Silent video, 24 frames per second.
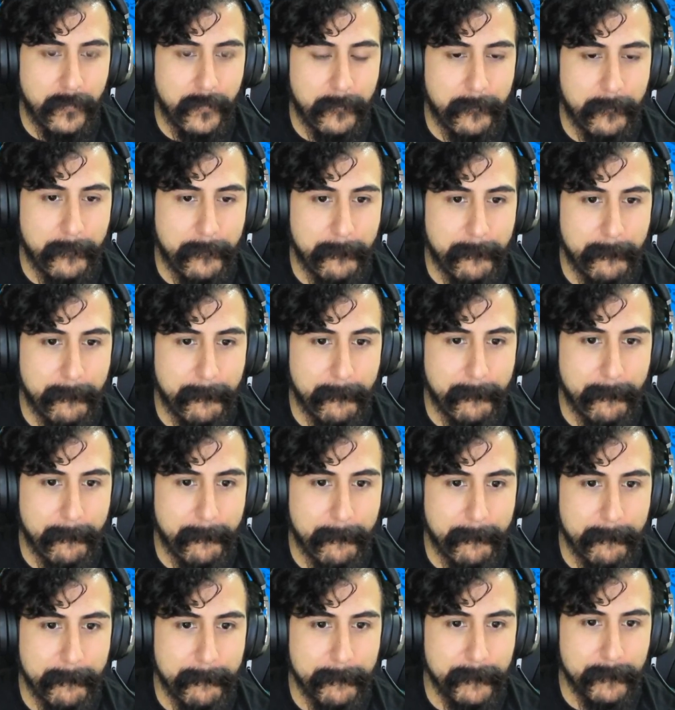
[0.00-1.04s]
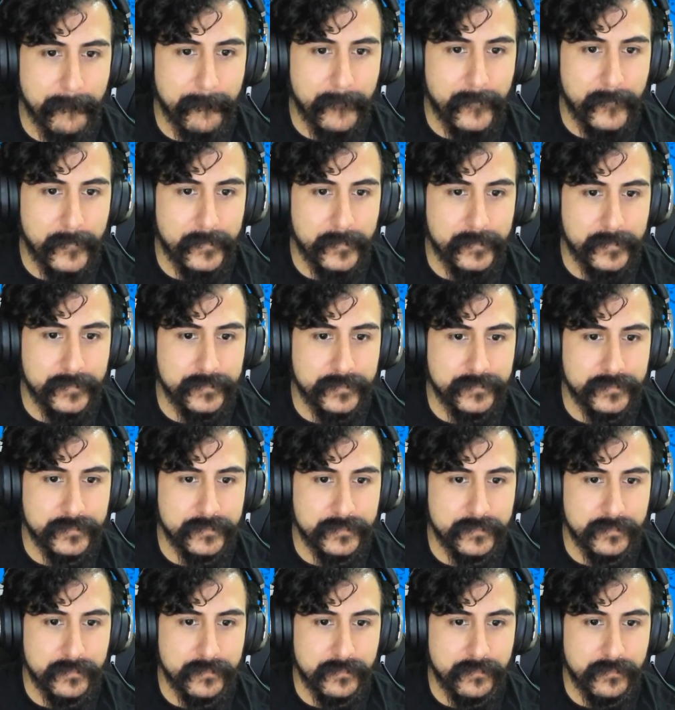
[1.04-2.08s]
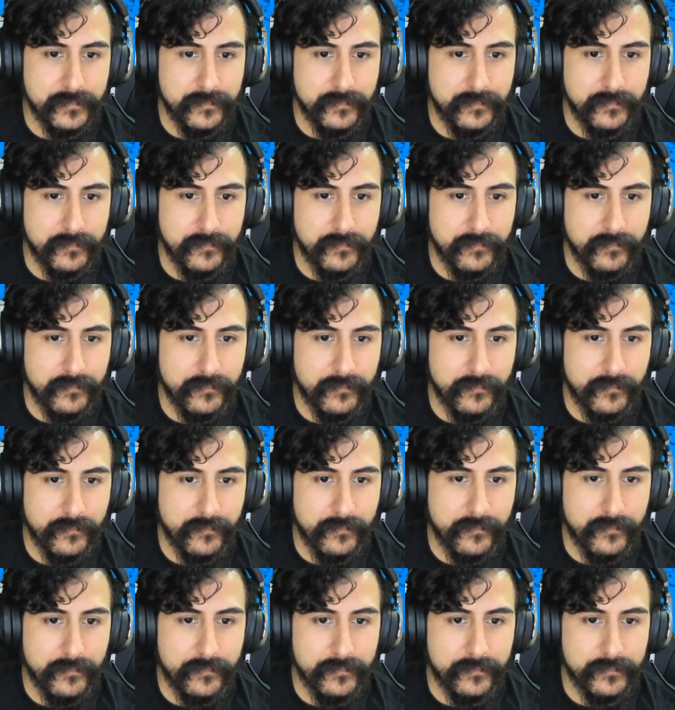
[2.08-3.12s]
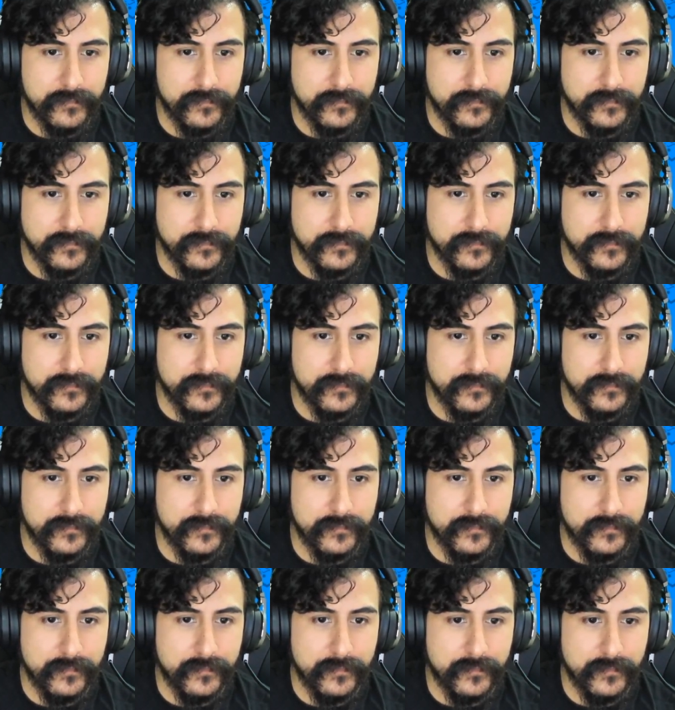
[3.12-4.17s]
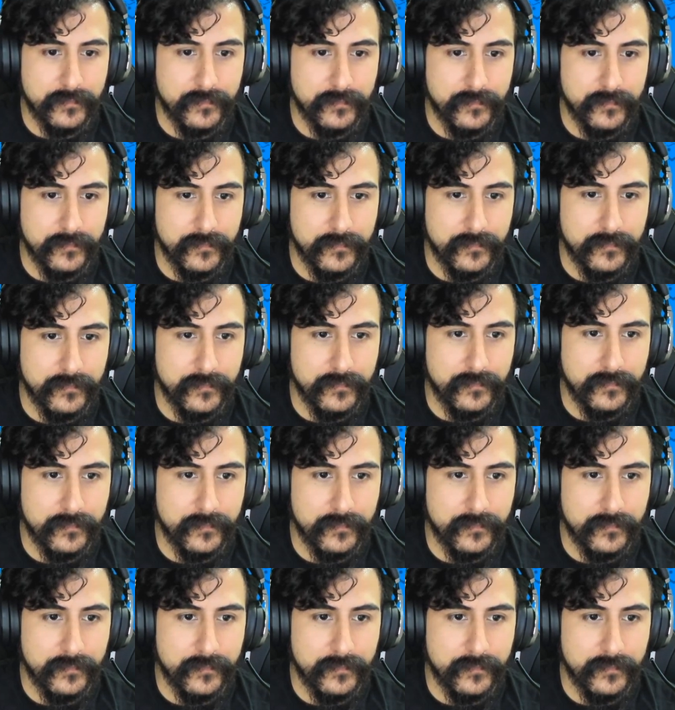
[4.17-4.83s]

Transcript: (silence)